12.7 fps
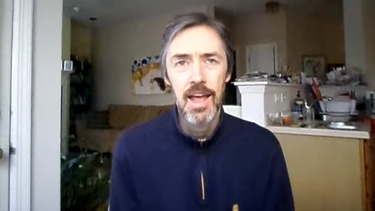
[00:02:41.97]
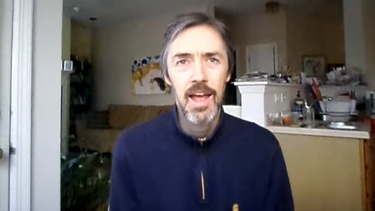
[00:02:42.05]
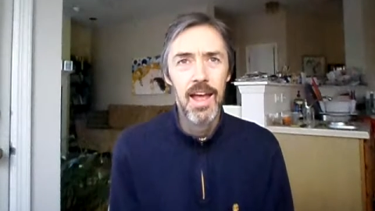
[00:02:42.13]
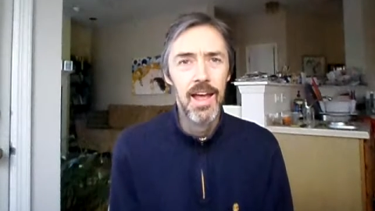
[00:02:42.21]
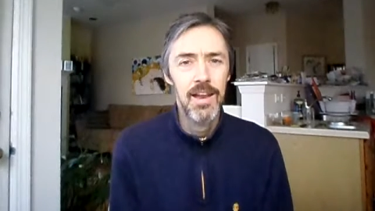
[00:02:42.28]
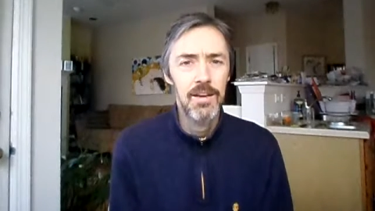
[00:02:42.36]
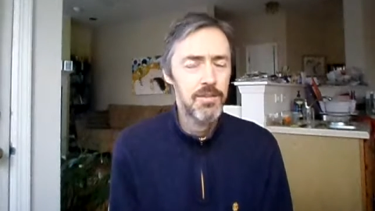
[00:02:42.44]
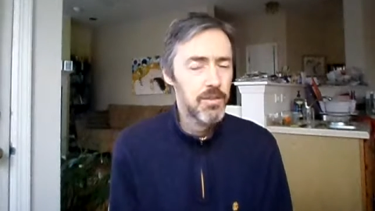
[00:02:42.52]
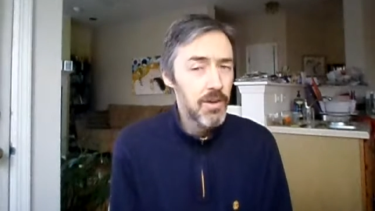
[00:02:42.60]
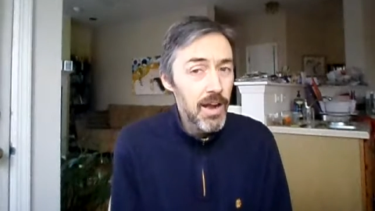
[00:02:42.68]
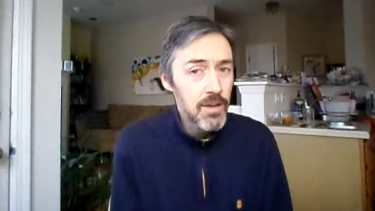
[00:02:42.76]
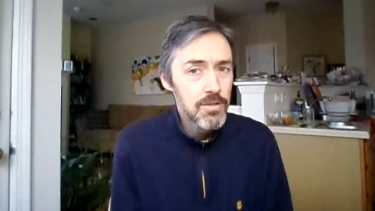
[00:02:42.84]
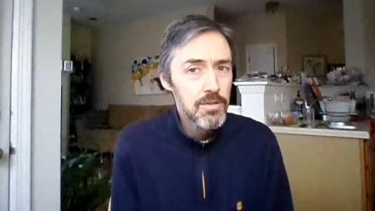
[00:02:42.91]
And they're
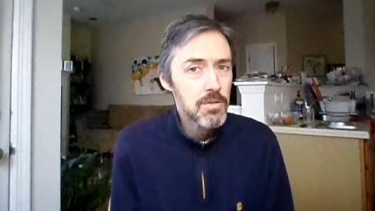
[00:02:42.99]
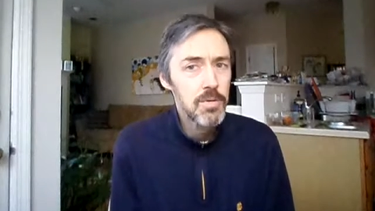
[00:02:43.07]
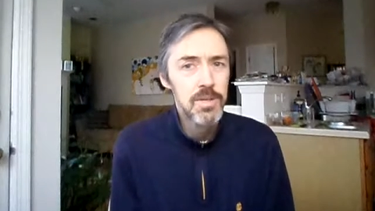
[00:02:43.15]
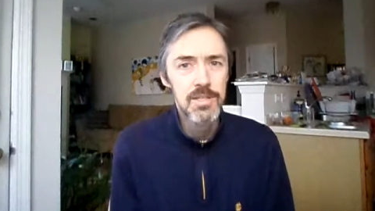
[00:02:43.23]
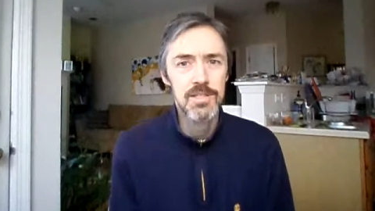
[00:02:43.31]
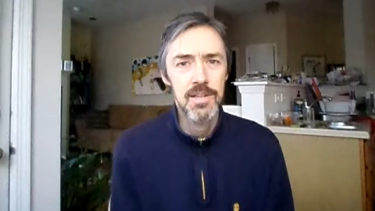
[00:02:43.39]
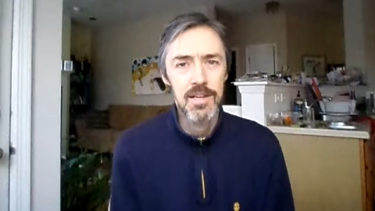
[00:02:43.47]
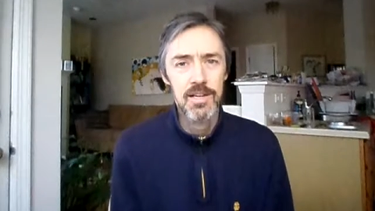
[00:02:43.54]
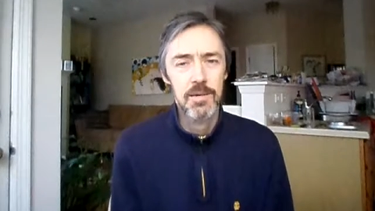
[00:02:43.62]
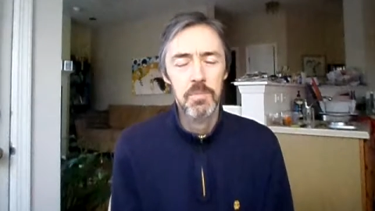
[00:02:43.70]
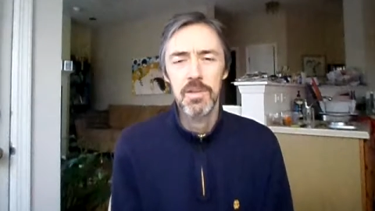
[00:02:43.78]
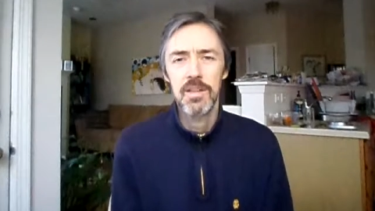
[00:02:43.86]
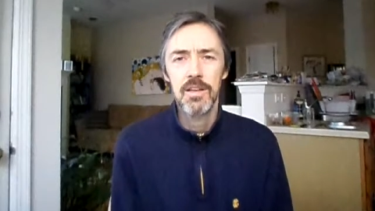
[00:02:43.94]
altruistic. I
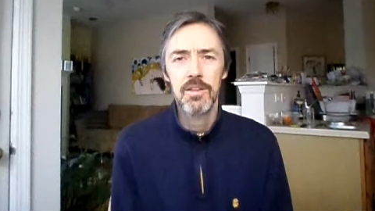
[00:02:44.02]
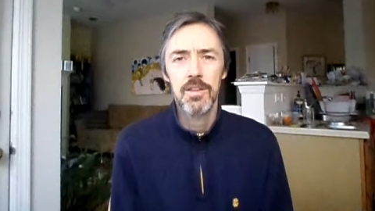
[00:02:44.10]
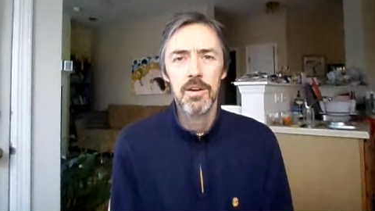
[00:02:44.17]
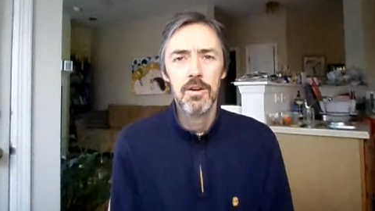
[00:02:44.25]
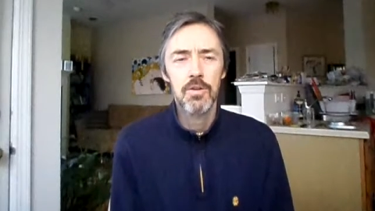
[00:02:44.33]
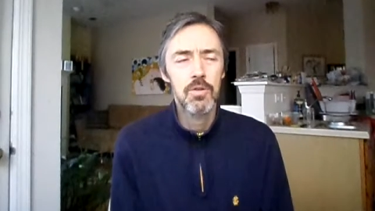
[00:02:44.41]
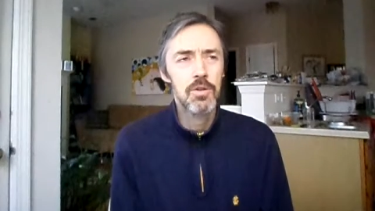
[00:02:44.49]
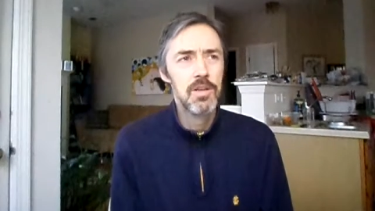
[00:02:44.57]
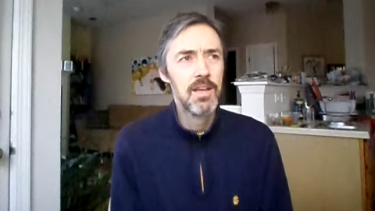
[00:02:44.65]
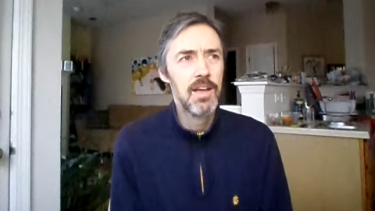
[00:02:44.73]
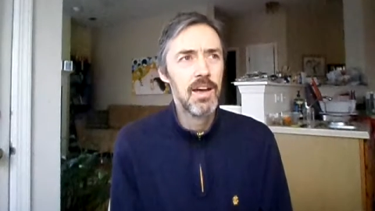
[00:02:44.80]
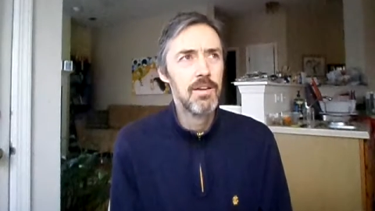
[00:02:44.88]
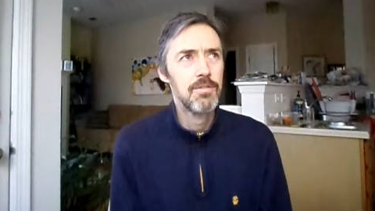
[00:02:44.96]
mean, they are
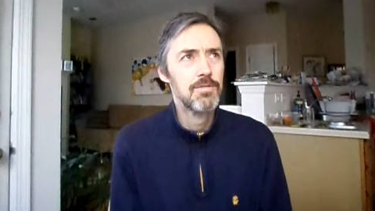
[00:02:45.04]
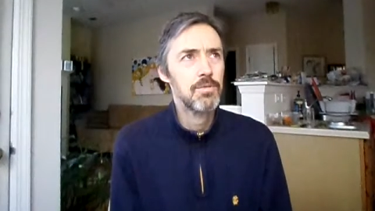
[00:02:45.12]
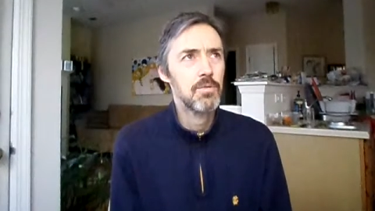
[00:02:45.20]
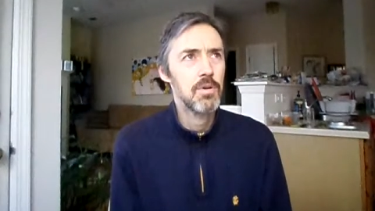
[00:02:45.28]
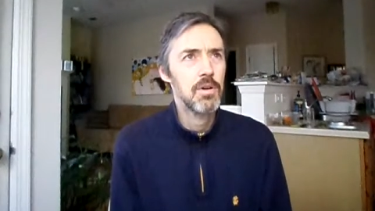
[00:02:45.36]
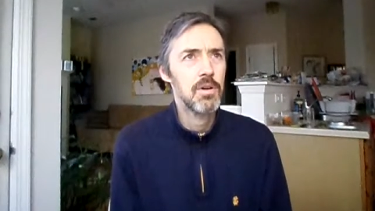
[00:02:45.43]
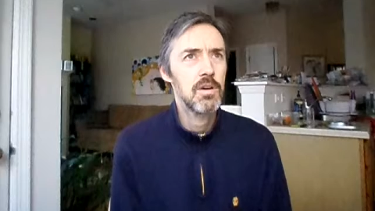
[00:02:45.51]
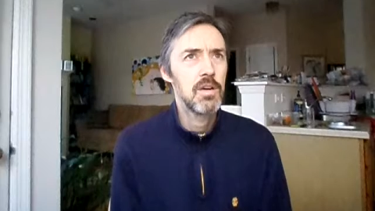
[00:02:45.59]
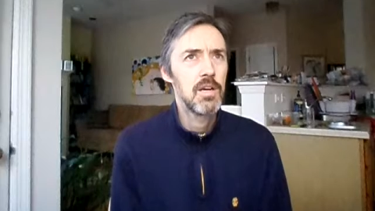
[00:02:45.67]
looking out for